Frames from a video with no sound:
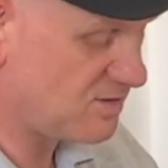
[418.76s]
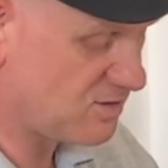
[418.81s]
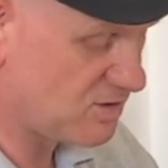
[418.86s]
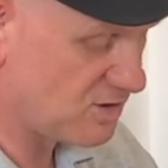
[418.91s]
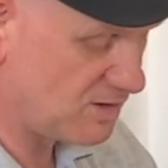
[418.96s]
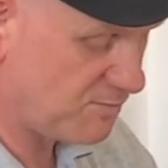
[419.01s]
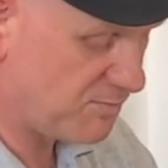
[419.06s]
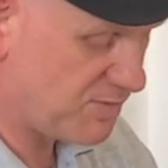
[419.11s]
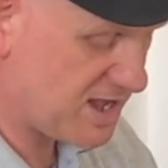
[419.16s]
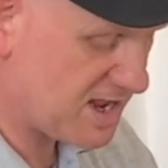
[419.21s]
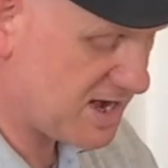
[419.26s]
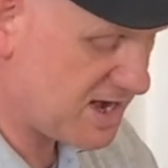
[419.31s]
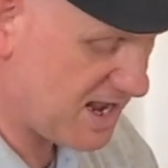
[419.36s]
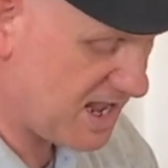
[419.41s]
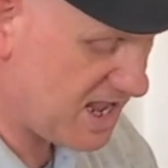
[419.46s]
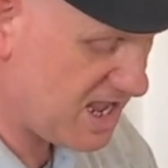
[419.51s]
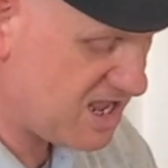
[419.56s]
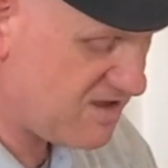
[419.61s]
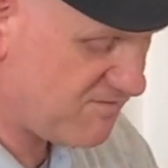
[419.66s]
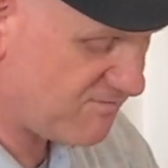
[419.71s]
going to be an
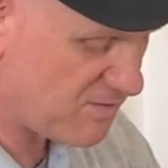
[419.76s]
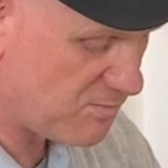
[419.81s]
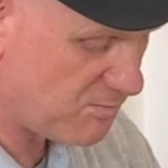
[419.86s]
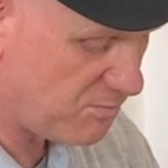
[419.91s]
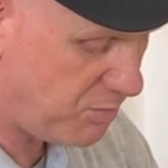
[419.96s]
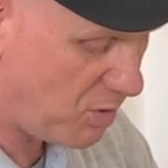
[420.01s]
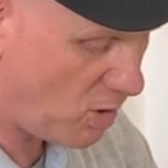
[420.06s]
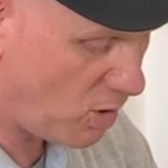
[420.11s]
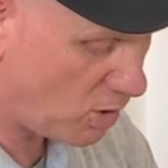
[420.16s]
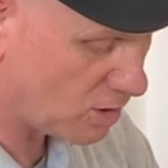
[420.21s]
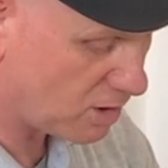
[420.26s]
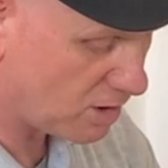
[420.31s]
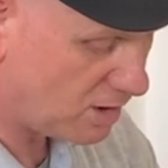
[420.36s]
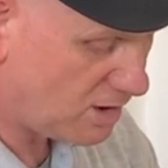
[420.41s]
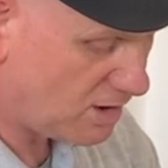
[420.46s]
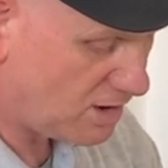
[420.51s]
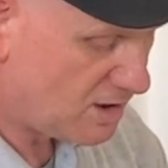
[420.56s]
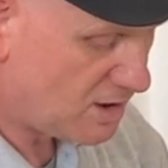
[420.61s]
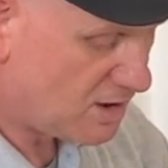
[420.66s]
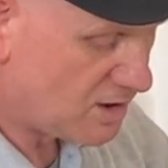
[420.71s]
even pull.
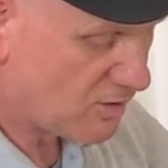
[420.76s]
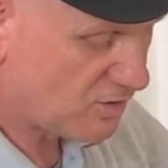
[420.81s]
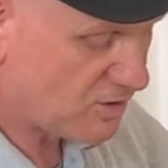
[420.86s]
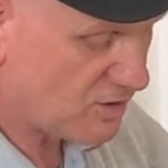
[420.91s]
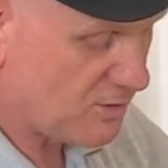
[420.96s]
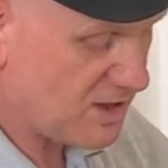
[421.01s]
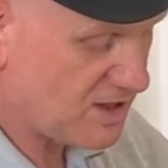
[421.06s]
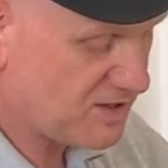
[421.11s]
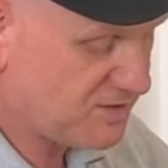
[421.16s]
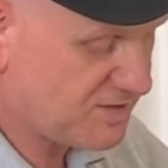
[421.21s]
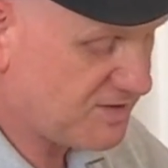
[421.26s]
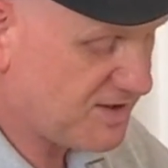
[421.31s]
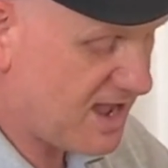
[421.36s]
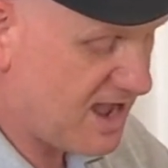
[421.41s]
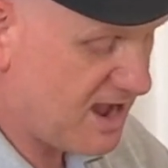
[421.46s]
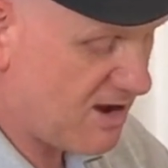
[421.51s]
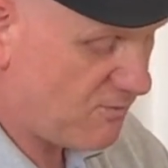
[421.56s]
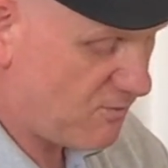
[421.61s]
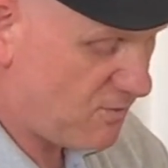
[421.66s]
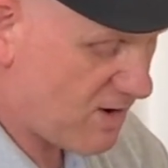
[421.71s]
So I
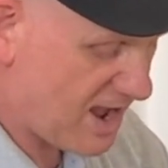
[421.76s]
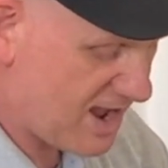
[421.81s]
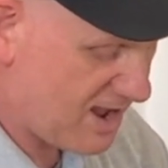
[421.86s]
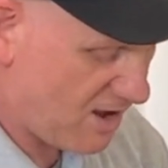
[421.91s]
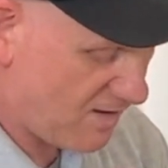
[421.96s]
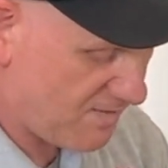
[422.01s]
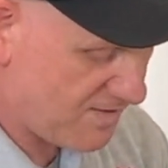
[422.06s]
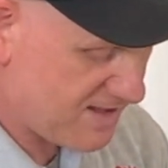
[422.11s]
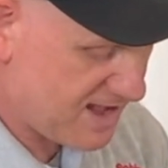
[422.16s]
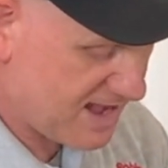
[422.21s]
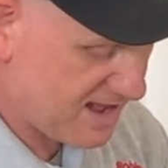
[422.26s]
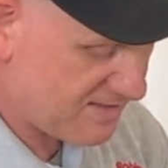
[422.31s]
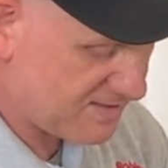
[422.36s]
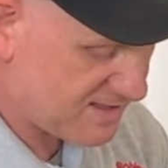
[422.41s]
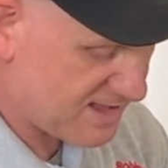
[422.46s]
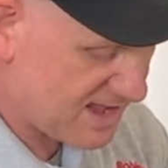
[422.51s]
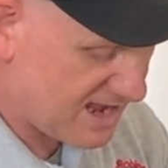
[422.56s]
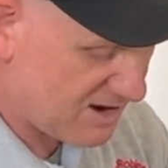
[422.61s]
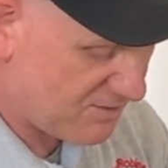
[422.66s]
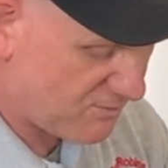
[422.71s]
start right on the end
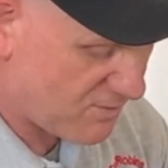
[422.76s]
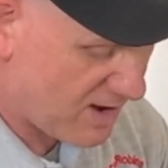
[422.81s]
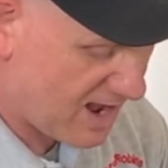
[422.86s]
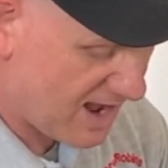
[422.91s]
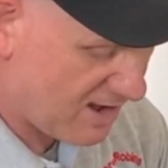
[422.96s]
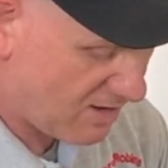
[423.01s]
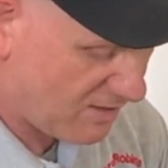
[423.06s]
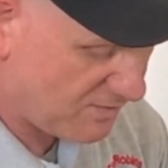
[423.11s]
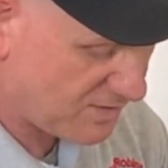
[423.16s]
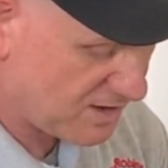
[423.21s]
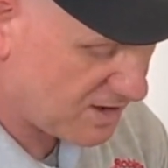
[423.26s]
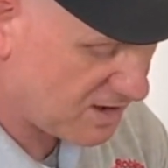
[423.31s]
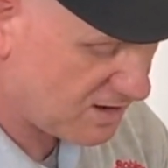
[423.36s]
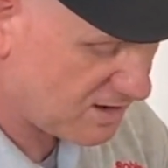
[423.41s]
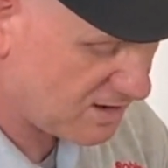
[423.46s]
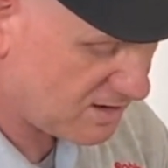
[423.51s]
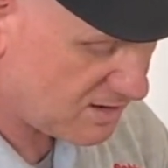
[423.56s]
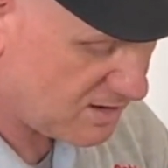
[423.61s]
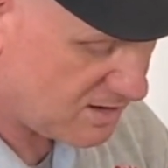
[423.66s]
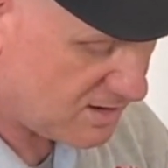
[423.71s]
there, right on
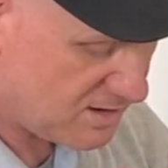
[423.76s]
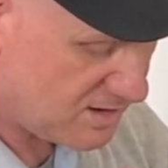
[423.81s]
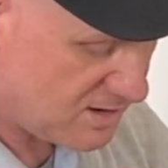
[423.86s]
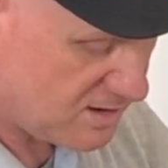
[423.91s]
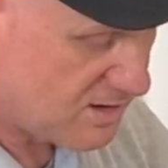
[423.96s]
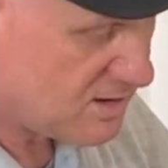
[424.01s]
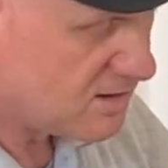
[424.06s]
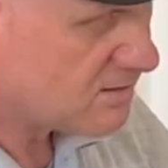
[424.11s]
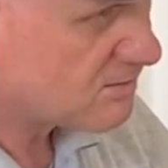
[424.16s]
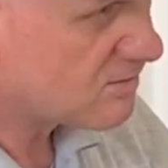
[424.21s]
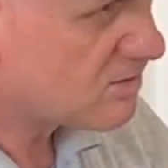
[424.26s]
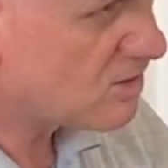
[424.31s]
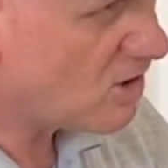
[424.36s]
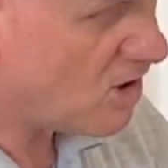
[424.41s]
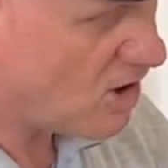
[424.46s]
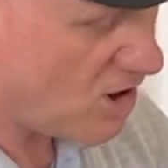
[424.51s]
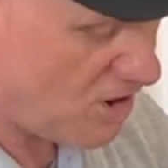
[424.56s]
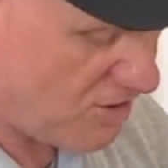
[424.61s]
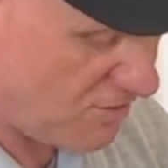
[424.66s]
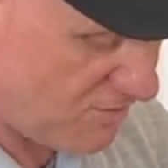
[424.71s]
the
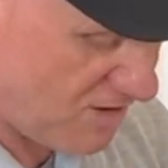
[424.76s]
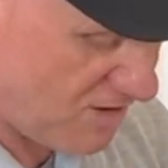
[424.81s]
corner